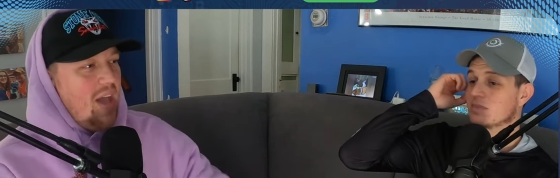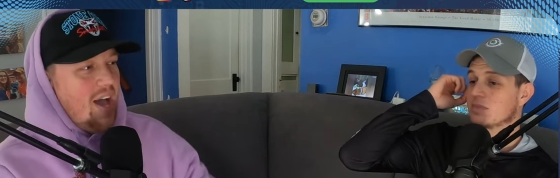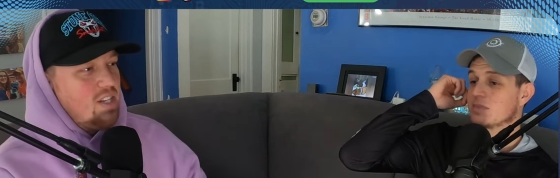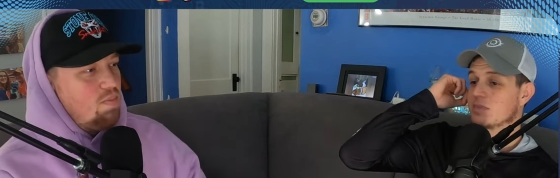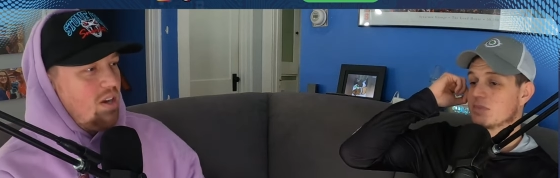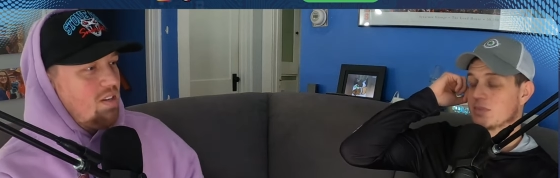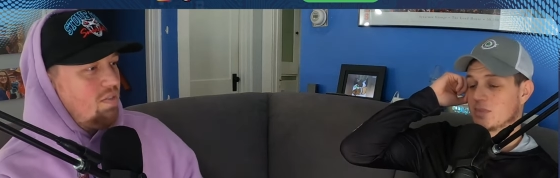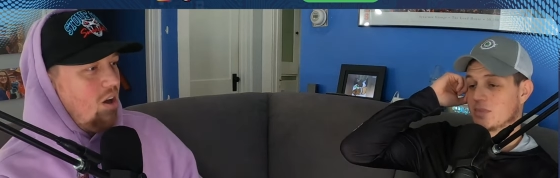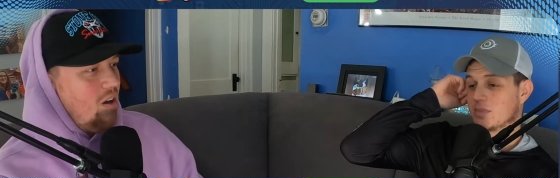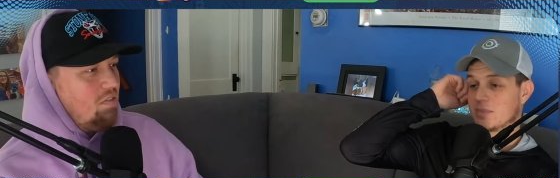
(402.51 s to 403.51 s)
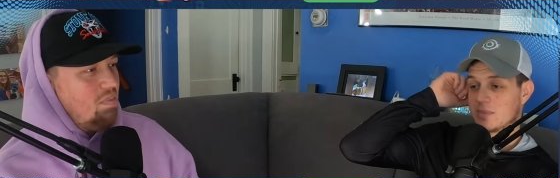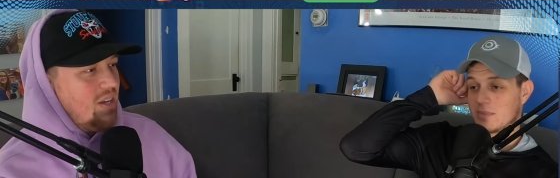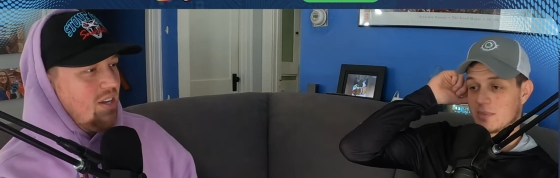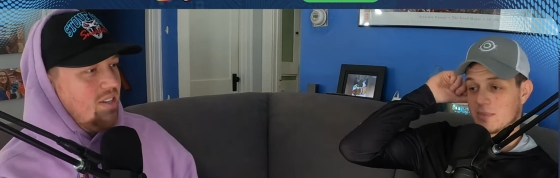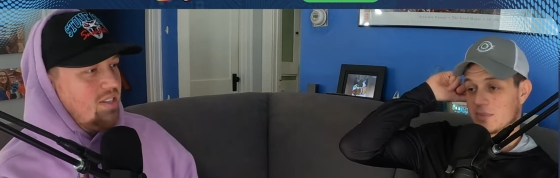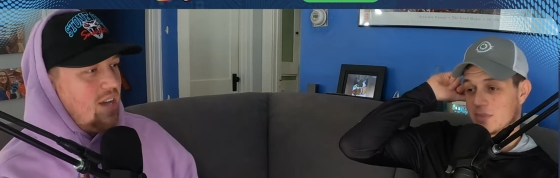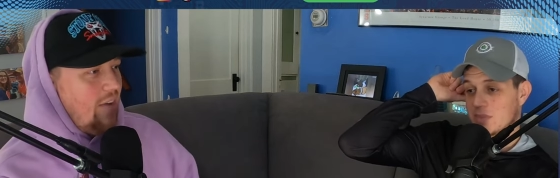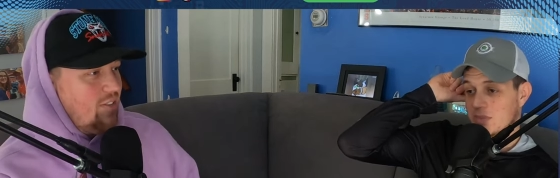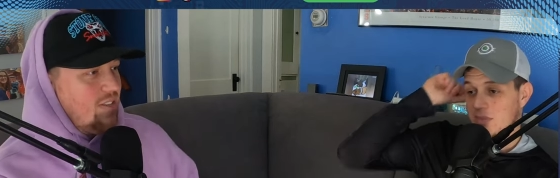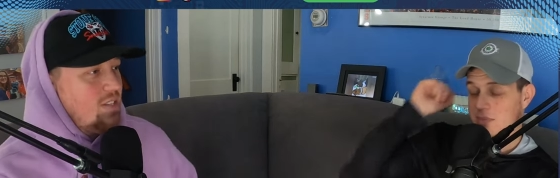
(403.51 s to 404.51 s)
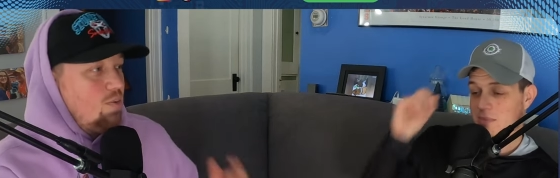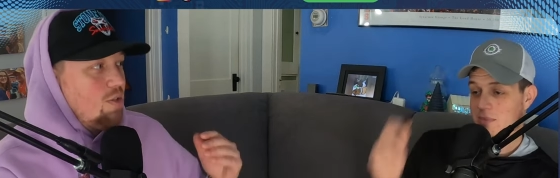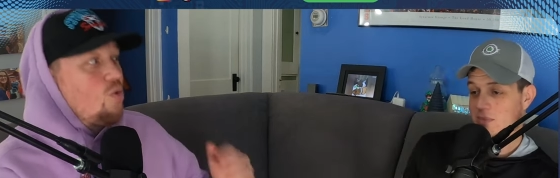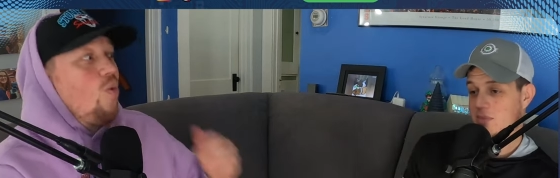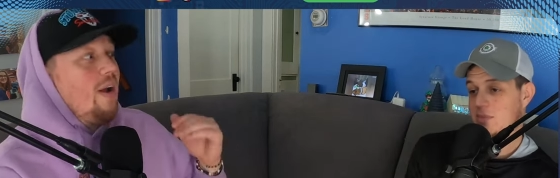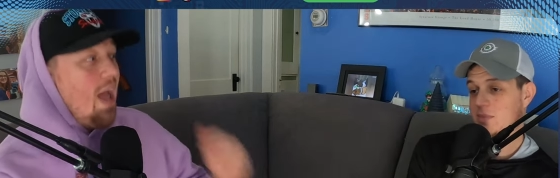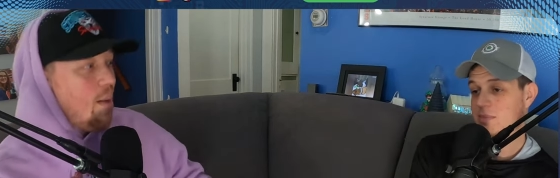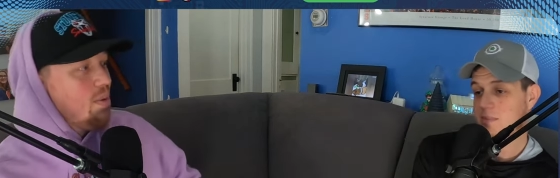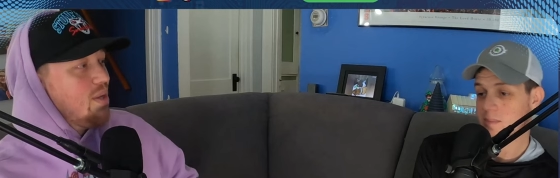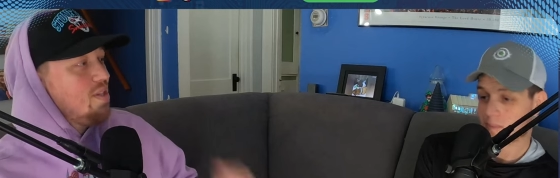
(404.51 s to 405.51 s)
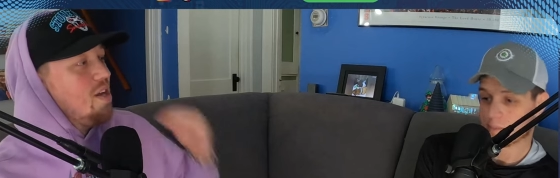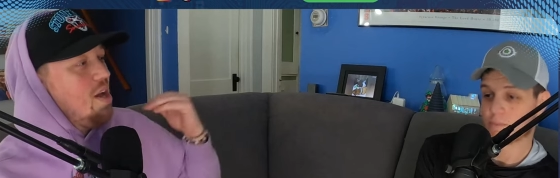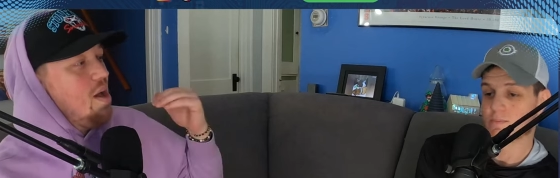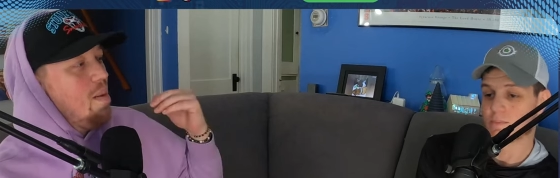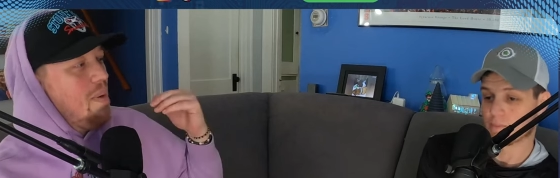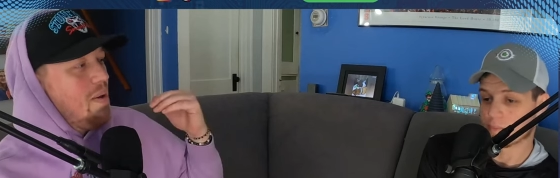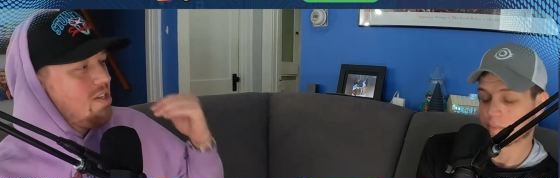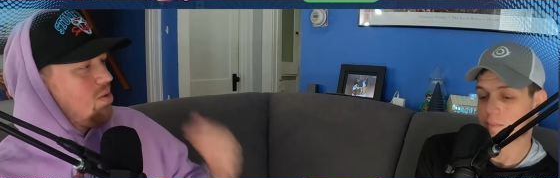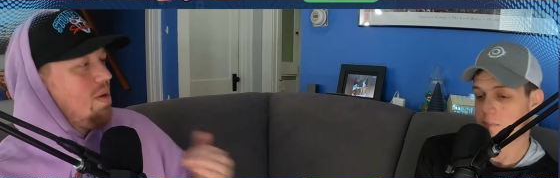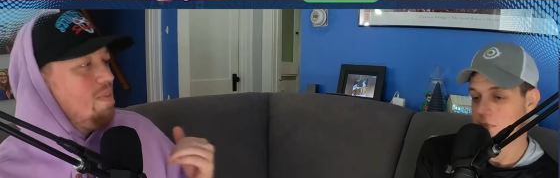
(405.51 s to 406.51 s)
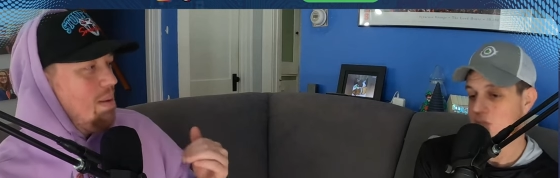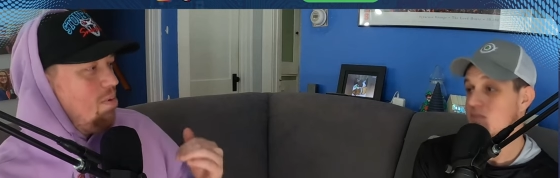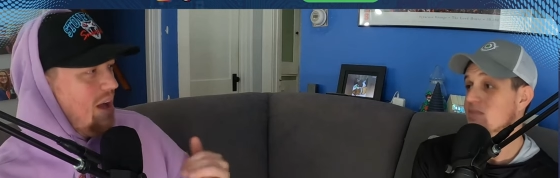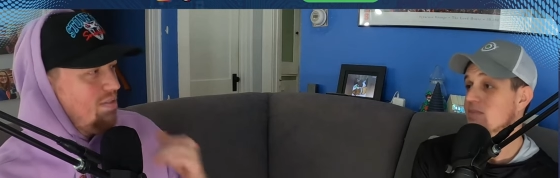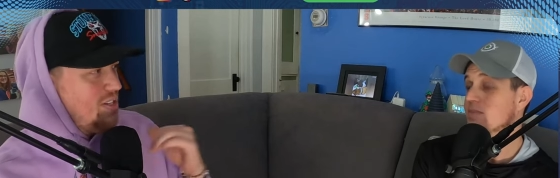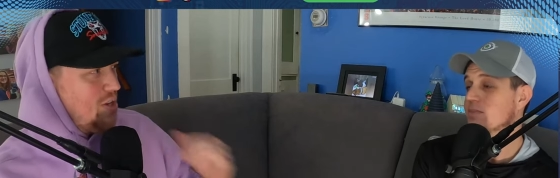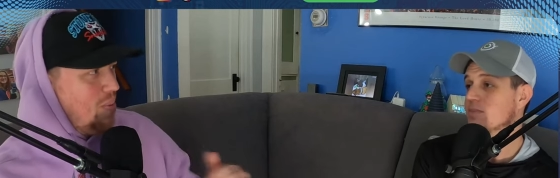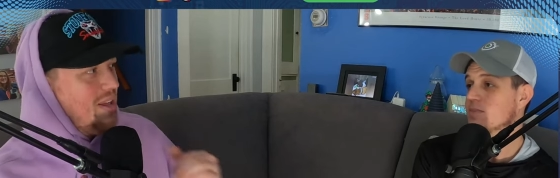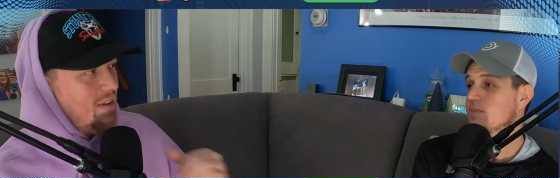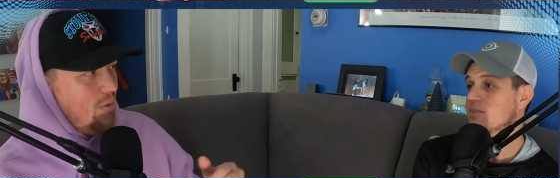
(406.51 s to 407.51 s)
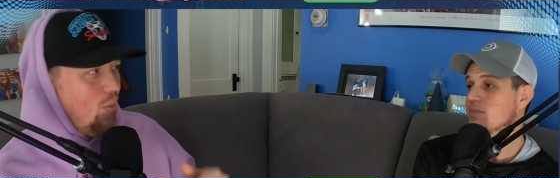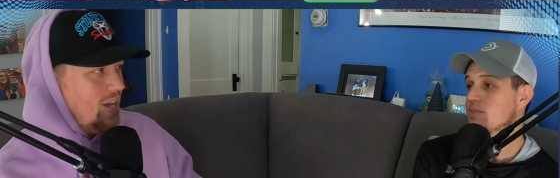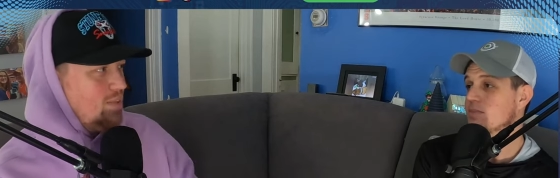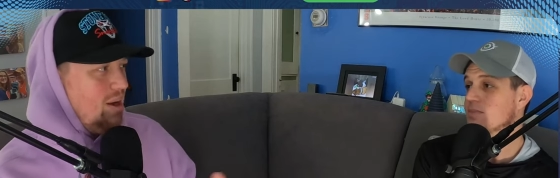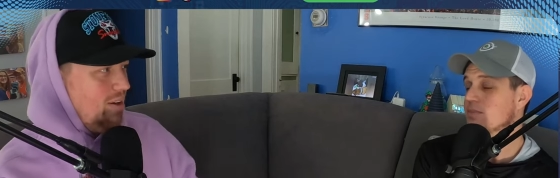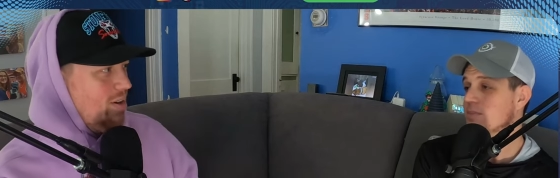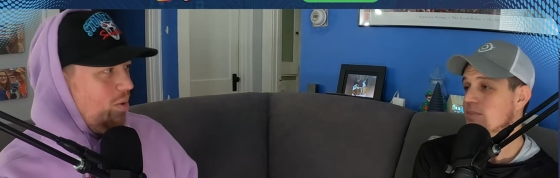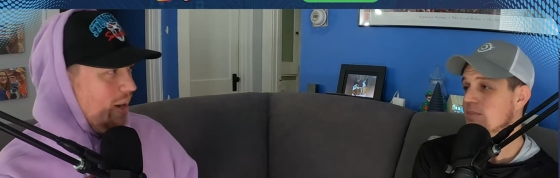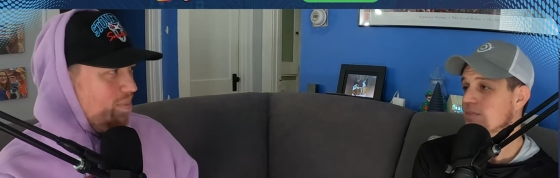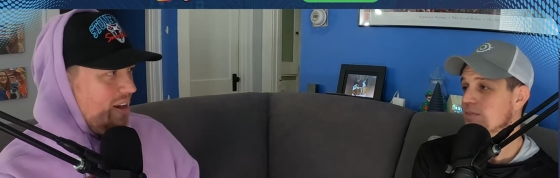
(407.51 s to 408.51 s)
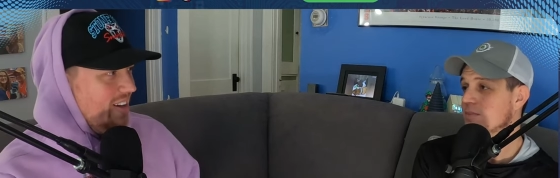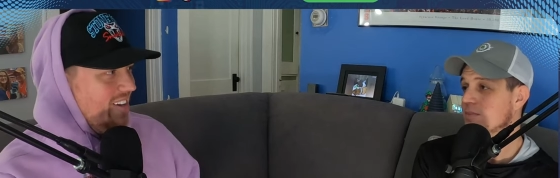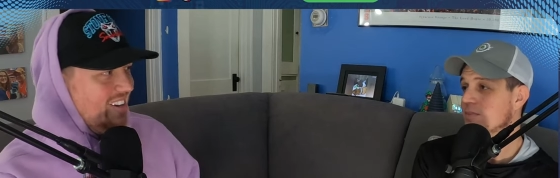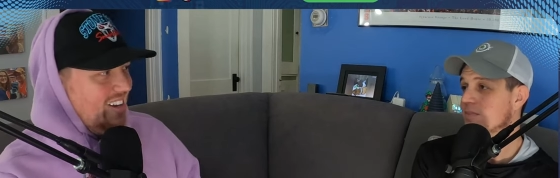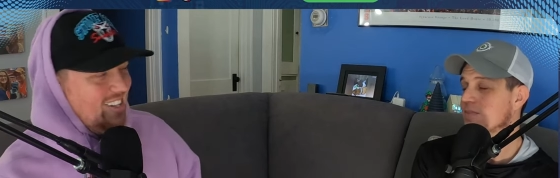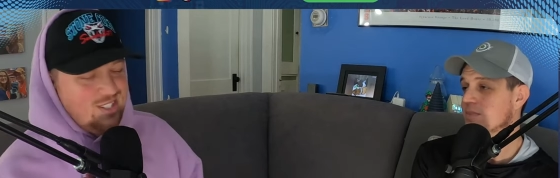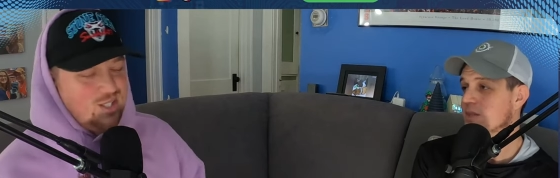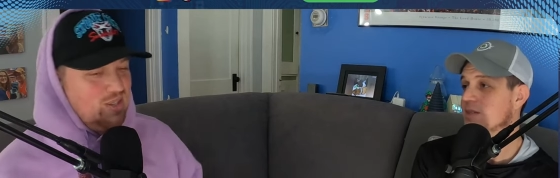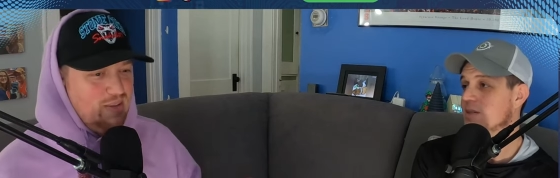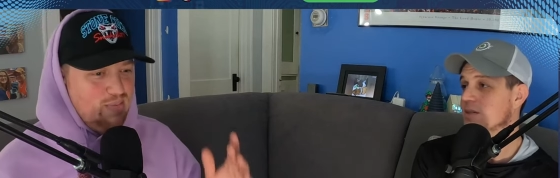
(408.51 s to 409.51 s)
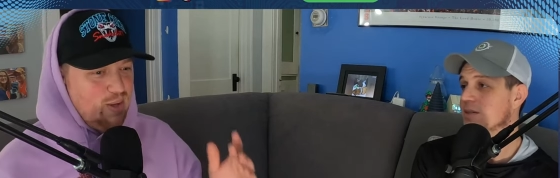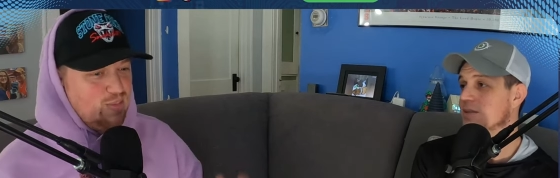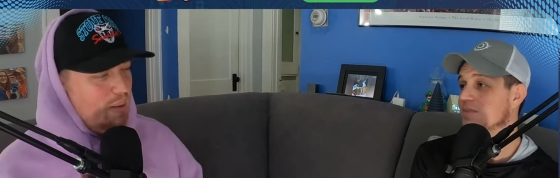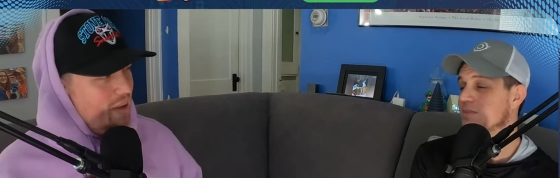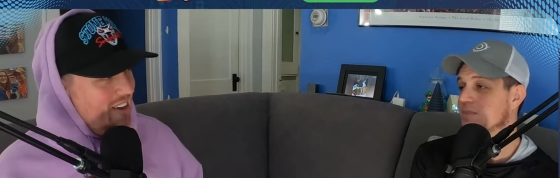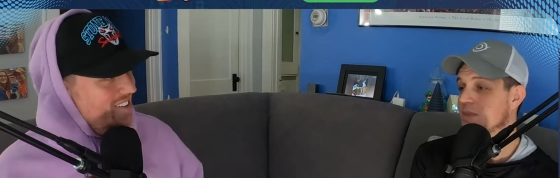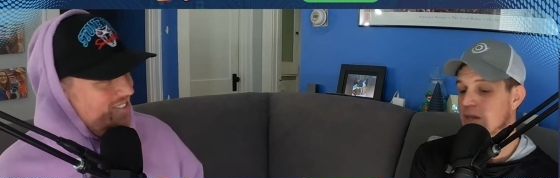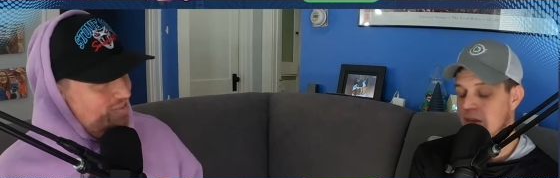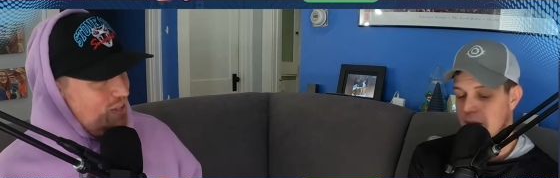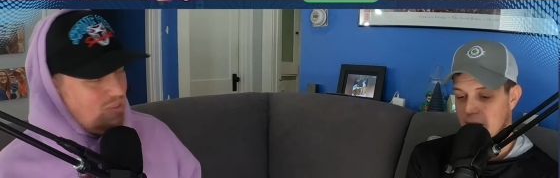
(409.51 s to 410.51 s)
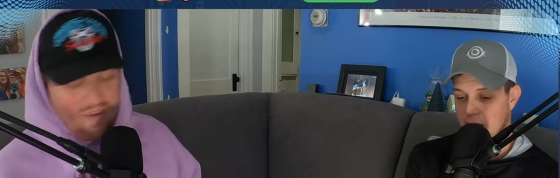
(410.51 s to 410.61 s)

Speaker 1: aspect of golf because obviously that's where the scoring happens but so many people have so many different ways about going about it and it just it blows my mind blows my